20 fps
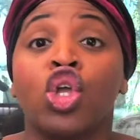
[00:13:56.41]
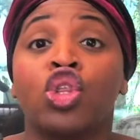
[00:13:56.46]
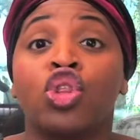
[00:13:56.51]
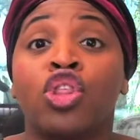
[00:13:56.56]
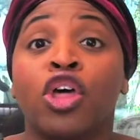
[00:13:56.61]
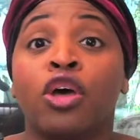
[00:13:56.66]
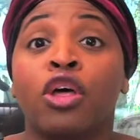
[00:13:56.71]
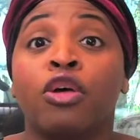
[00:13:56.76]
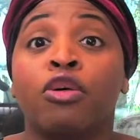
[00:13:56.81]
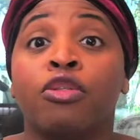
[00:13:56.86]

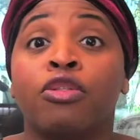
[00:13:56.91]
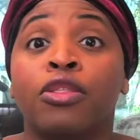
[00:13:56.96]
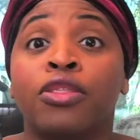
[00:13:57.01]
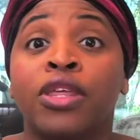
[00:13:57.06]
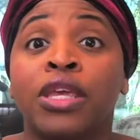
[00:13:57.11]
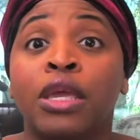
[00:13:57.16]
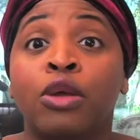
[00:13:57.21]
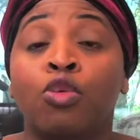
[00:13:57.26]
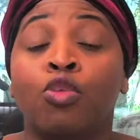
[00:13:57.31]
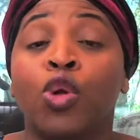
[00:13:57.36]

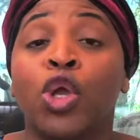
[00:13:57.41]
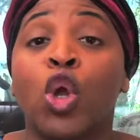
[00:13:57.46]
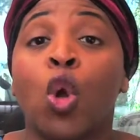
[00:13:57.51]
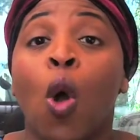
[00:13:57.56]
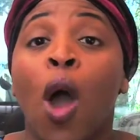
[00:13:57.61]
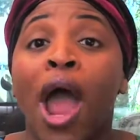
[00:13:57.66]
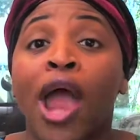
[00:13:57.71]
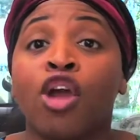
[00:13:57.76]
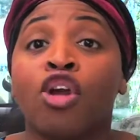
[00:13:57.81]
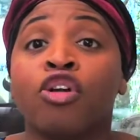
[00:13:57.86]
the
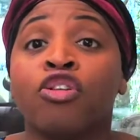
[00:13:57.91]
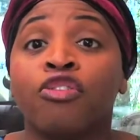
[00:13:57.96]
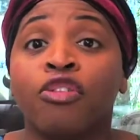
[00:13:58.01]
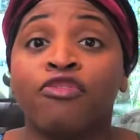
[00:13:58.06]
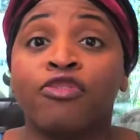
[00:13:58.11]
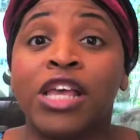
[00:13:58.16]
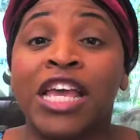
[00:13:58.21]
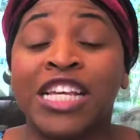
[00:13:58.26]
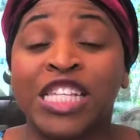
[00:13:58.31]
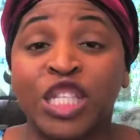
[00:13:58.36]
required
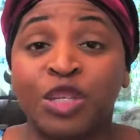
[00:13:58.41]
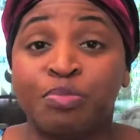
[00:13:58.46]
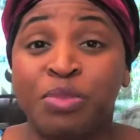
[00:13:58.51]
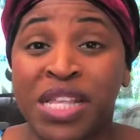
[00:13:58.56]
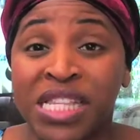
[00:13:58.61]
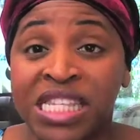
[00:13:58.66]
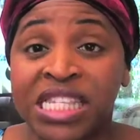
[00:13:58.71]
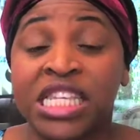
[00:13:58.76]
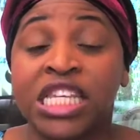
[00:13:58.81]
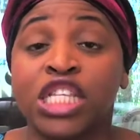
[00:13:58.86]

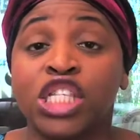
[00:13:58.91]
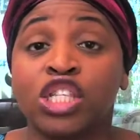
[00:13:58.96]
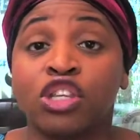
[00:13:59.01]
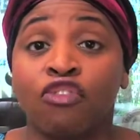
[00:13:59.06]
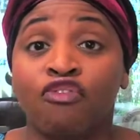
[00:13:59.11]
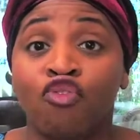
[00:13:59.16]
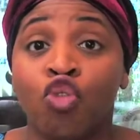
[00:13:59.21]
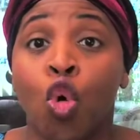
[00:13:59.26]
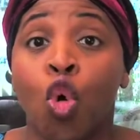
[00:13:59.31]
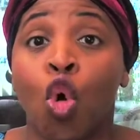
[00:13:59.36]
expenses
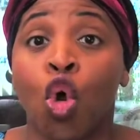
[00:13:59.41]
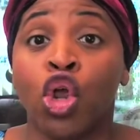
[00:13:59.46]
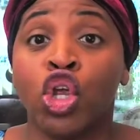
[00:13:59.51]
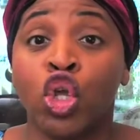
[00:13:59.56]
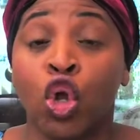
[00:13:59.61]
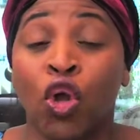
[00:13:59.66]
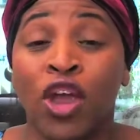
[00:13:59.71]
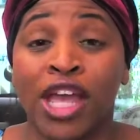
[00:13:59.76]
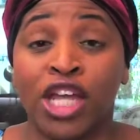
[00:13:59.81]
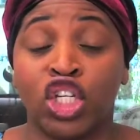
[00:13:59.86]
for
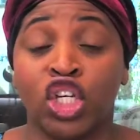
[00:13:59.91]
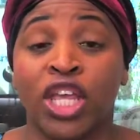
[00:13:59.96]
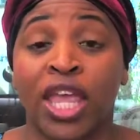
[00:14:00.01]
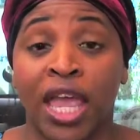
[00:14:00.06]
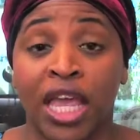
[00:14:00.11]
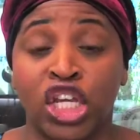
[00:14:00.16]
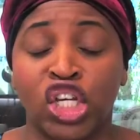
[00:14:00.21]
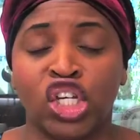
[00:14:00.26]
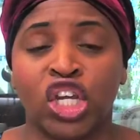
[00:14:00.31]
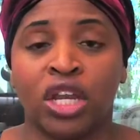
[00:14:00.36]
your
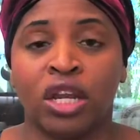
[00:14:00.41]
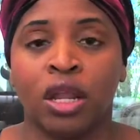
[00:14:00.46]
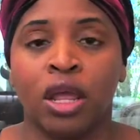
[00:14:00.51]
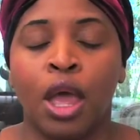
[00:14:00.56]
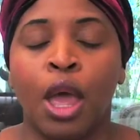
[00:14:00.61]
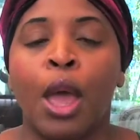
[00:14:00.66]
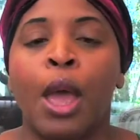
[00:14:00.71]
education.